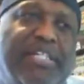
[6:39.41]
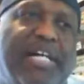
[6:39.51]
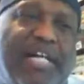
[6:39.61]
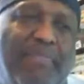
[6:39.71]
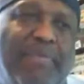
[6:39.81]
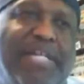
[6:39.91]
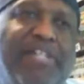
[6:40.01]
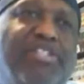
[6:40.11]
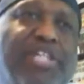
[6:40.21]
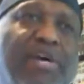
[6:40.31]
a couple
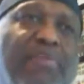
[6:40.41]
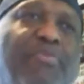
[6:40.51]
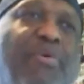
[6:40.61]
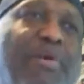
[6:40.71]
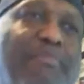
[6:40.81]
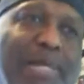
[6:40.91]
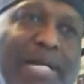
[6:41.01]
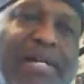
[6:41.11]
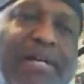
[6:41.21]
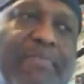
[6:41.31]
years ago pouring
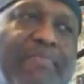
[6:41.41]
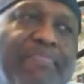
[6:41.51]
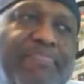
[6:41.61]
beer.